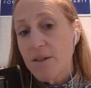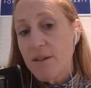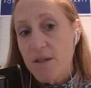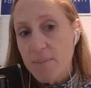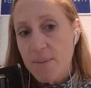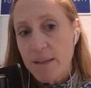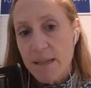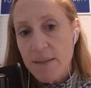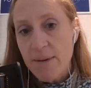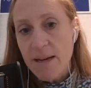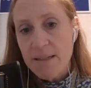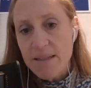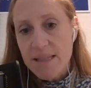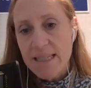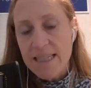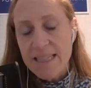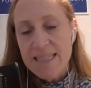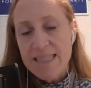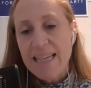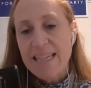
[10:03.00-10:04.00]
you spend about
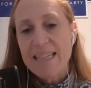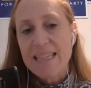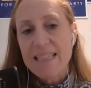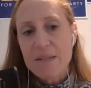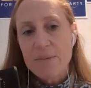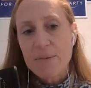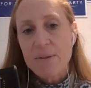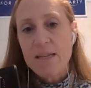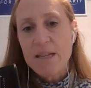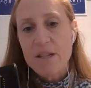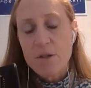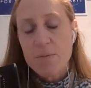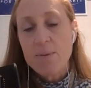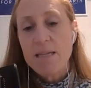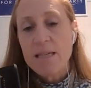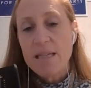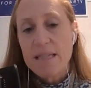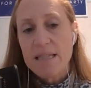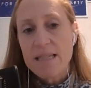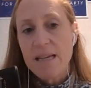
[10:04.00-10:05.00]
6 seconds with each
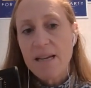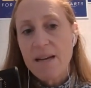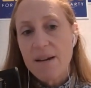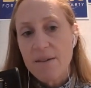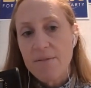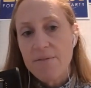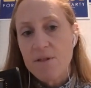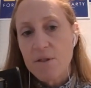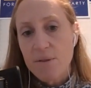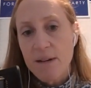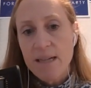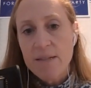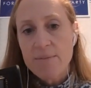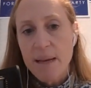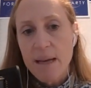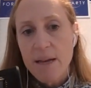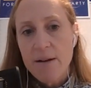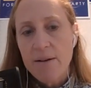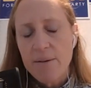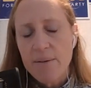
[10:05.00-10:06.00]
piece of direct
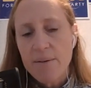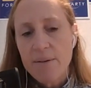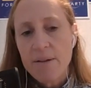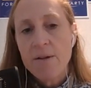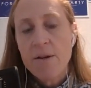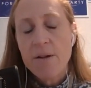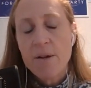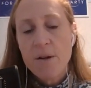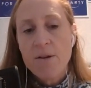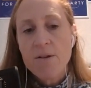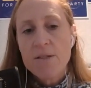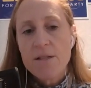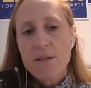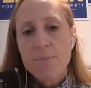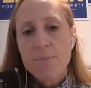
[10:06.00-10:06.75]
mail. So